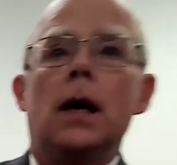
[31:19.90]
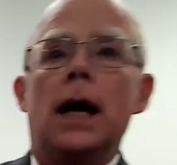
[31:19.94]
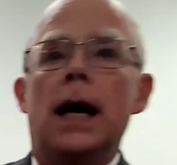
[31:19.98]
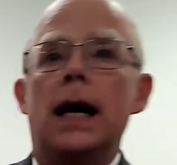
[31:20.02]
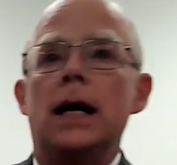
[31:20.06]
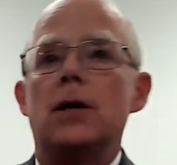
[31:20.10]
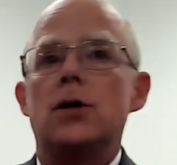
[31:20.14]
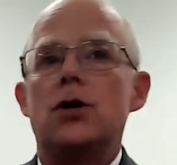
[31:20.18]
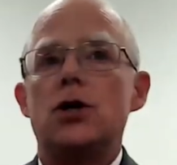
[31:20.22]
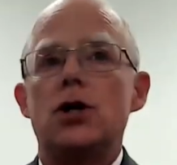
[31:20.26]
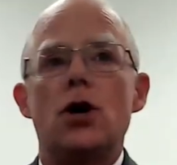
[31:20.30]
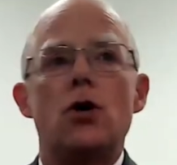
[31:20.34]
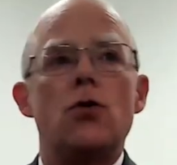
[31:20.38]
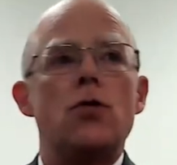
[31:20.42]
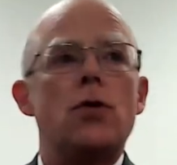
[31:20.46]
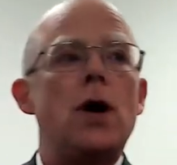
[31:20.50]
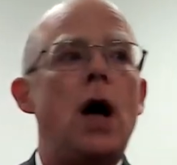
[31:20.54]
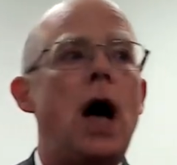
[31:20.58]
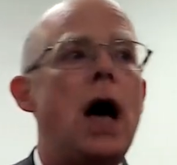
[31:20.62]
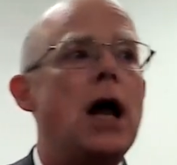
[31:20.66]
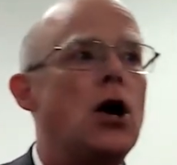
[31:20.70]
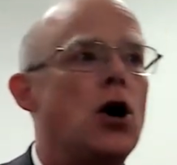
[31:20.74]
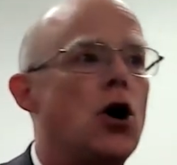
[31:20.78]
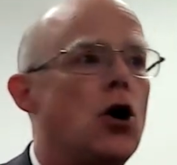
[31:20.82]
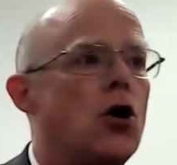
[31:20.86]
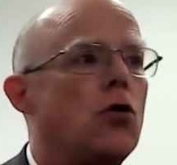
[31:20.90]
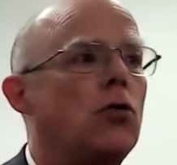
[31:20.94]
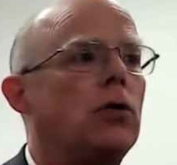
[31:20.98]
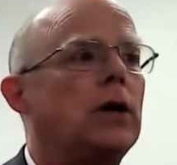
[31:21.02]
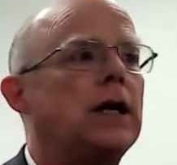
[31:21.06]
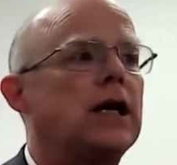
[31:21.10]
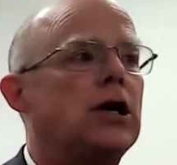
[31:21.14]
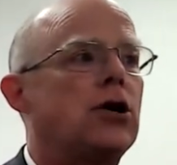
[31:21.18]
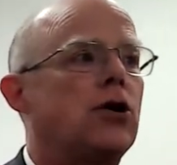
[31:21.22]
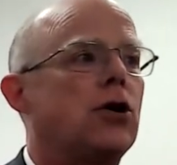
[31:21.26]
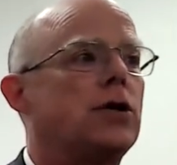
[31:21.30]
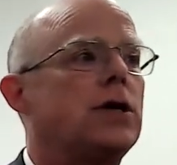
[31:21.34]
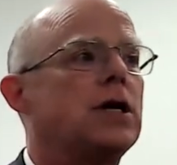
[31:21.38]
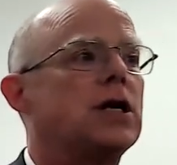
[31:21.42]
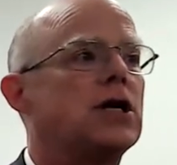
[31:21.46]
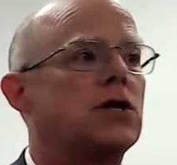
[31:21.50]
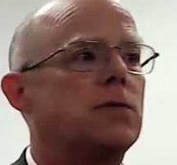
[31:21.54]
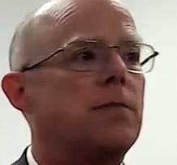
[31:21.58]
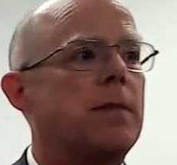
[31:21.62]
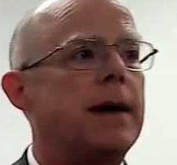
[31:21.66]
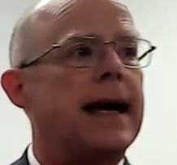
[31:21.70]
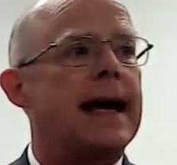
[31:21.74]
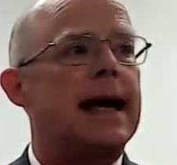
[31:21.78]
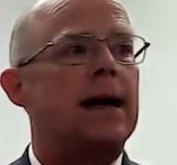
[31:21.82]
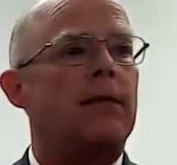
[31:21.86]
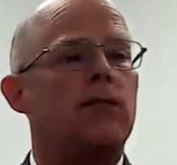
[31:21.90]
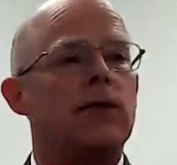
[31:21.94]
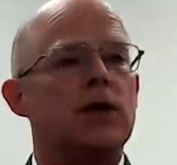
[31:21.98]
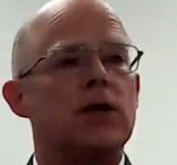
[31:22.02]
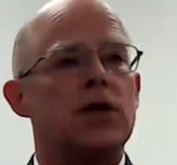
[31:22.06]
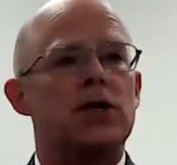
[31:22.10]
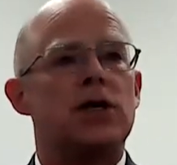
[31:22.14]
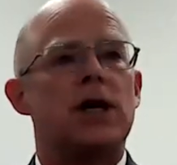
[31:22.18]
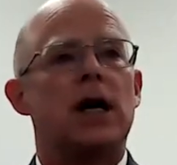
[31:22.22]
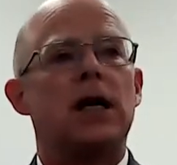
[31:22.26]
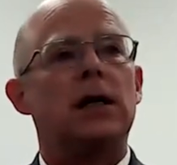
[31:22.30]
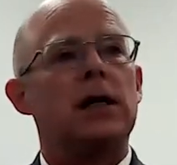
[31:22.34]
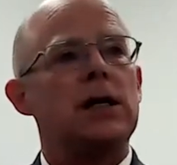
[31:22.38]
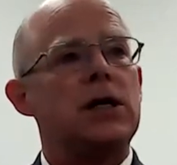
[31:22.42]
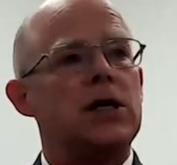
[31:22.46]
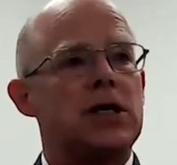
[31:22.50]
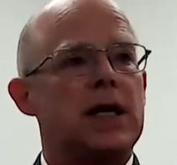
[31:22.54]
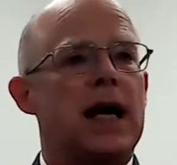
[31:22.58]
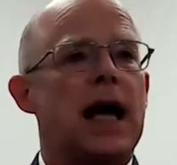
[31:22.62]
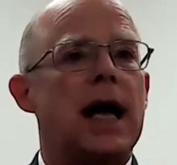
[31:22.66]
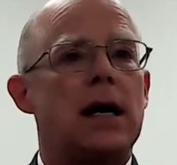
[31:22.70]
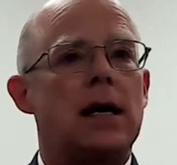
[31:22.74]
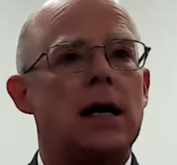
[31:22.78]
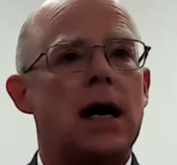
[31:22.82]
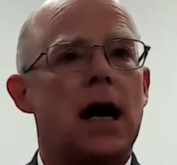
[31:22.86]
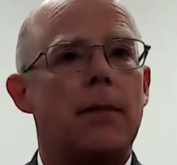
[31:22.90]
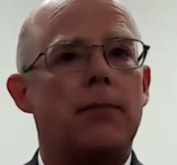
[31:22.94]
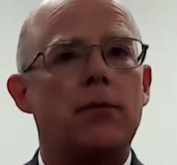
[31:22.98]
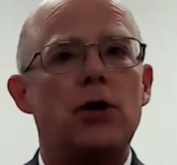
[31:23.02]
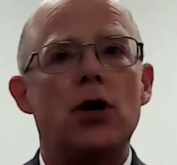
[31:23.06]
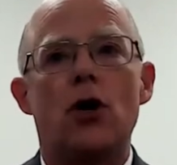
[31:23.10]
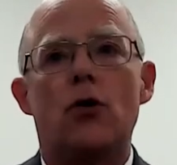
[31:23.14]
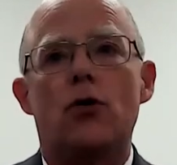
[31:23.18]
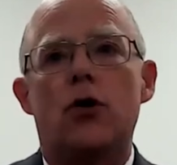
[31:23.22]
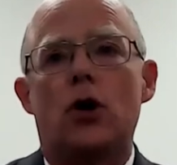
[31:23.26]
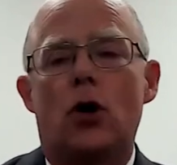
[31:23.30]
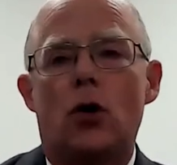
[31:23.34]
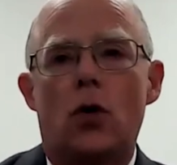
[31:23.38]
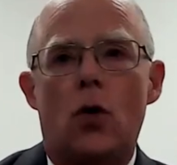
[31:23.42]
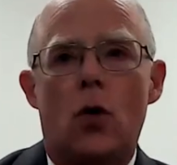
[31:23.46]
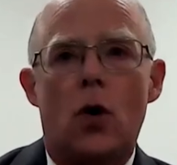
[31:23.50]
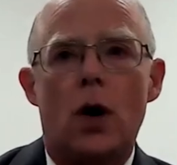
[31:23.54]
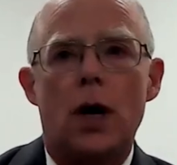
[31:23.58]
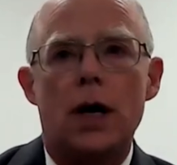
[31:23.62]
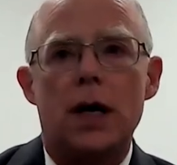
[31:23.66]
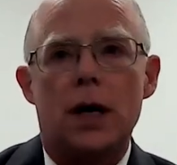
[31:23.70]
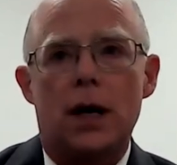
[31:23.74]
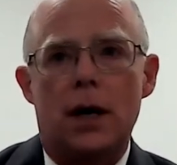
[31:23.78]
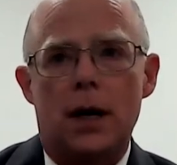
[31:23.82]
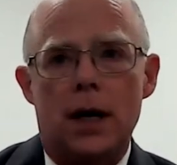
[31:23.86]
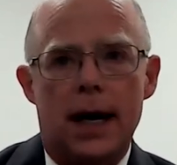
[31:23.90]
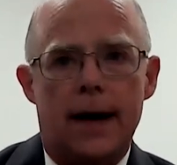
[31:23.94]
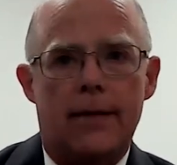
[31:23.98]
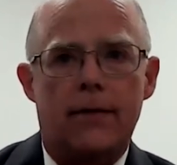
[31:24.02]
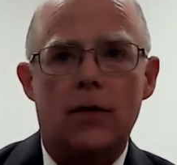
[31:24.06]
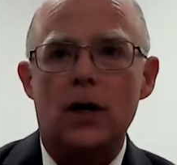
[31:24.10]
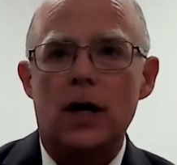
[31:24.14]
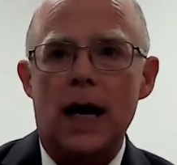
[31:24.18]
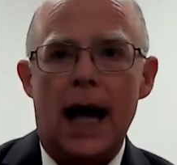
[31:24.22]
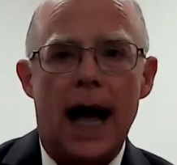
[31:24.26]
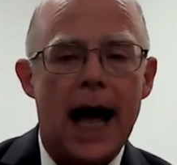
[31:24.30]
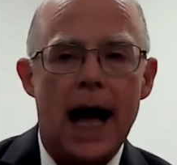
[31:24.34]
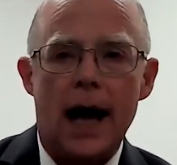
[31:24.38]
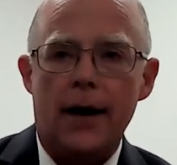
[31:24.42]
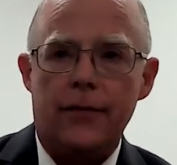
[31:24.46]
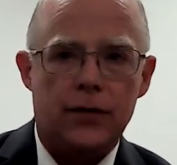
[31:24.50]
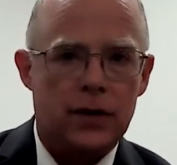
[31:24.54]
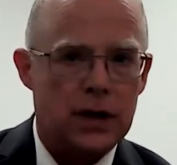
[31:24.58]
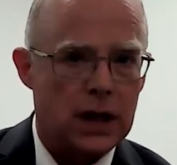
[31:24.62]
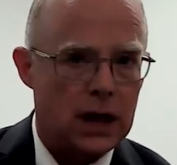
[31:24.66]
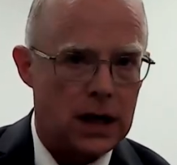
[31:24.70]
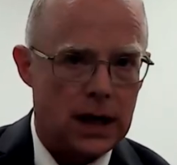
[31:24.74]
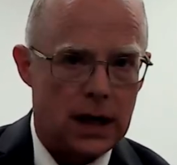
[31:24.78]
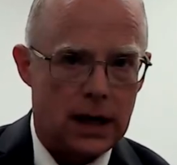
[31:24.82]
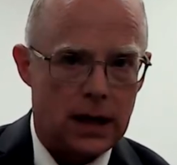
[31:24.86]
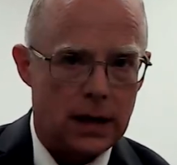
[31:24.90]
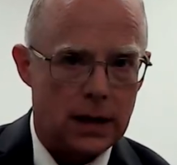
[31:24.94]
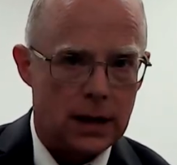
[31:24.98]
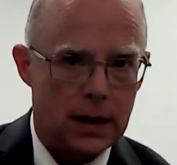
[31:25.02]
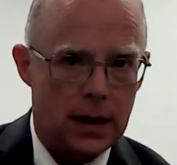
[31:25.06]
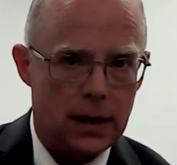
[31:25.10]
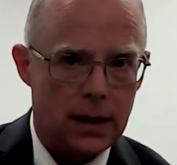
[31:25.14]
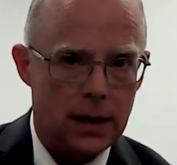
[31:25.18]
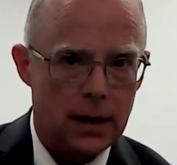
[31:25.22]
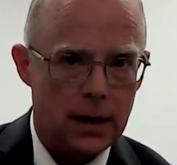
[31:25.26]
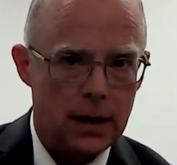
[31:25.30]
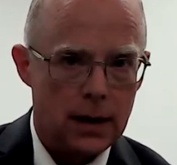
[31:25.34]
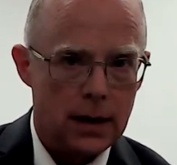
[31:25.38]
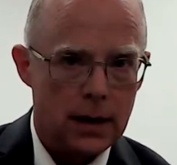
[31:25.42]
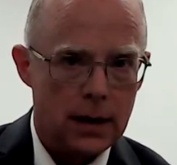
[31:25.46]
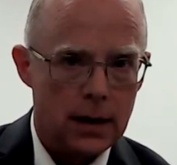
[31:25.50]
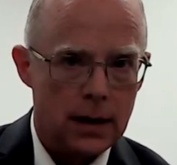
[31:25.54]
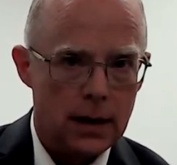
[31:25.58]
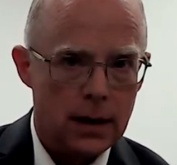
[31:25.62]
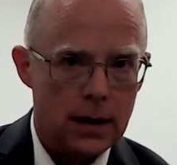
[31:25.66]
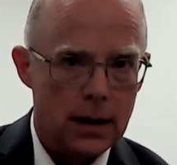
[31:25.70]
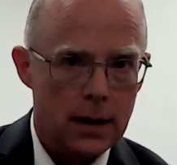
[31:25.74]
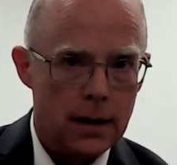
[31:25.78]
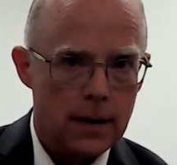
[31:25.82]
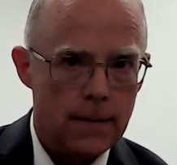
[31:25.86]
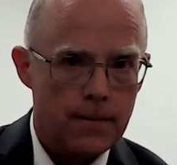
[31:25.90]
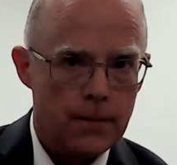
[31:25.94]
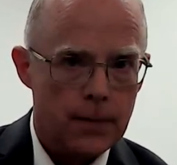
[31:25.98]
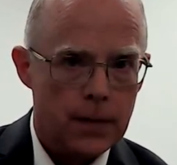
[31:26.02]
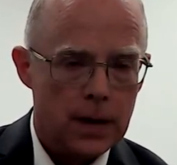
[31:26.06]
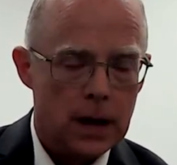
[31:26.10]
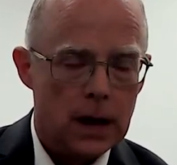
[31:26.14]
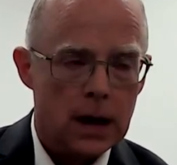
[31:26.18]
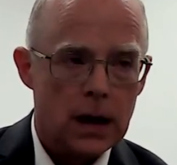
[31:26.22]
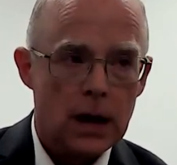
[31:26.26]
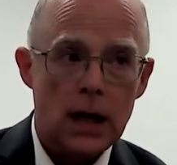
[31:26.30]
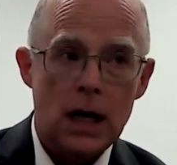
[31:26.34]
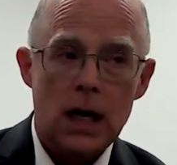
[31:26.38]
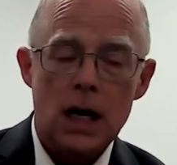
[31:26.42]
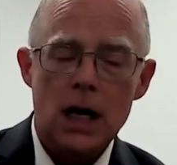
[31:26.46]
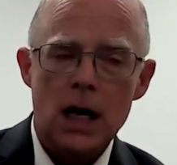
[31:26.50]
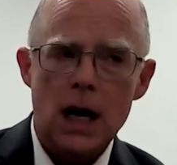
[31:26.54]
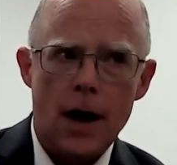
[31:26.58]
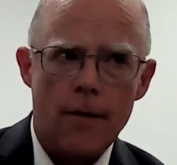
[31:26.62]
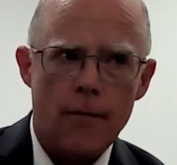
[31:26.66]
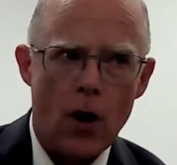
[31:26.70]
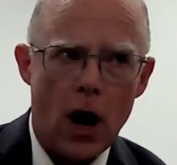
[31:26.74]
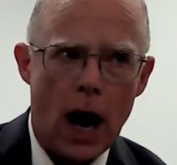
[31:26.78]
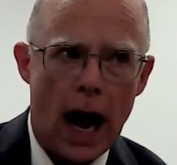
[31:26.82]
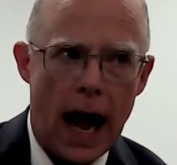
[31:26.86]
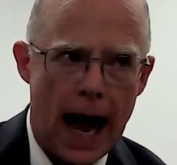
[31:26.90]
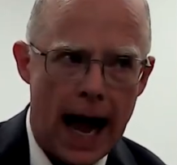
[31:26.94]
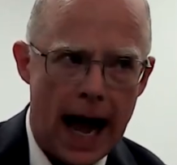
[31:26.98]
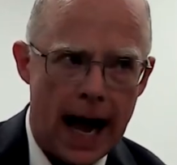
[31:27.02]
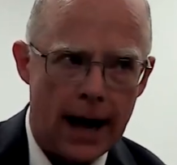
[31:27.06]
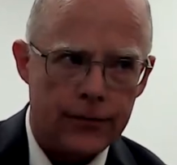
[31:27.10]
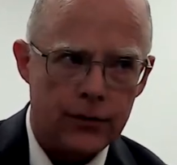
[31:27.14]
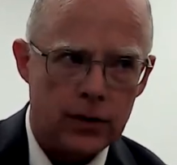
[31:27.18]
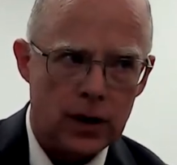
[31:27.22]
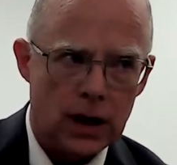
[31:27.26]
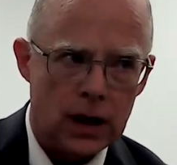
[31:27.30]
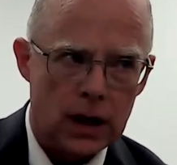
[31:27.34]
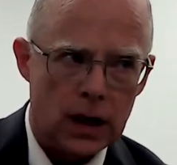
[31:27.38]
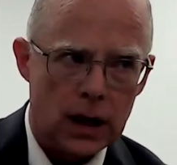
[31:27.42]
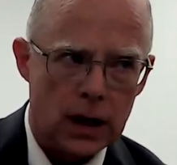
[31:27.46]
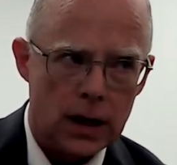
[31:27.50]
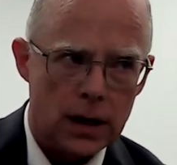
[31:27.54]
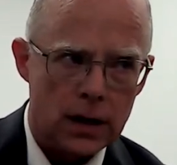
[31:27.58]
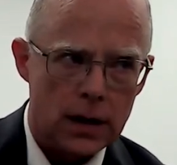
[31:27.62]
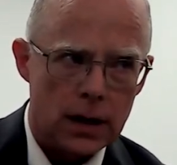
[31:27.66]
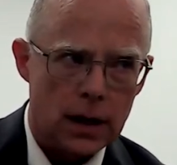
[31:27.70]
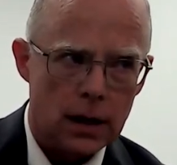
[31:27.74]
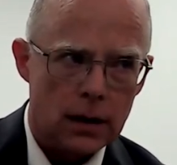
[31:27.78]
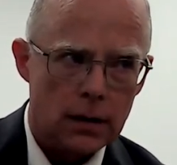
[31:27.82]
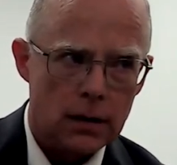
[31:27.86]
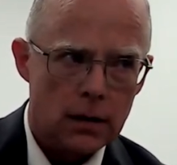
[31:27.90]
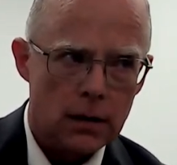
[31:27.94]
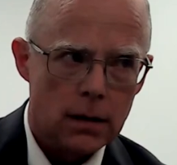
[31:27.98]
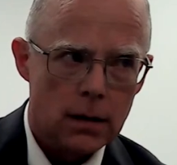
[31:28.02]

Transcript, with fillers: And so not only could this man suddenly stand up, you know, the Lord never half did anything. He never half did anything.